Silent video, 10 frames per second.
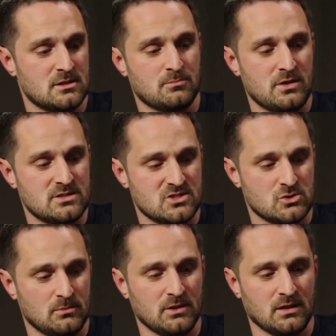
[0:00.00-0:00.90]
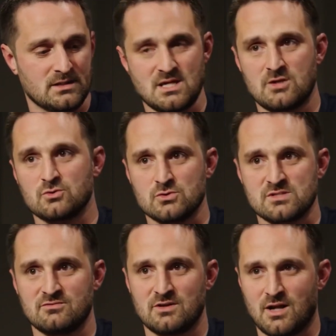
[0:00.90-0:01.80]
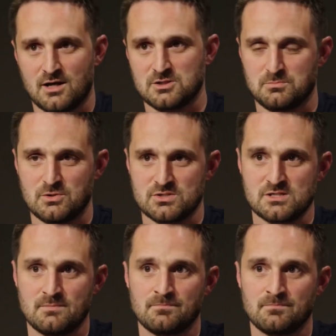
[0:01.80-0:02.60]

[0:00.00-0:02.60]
brain tissue, a bit like tendrils of an octopus.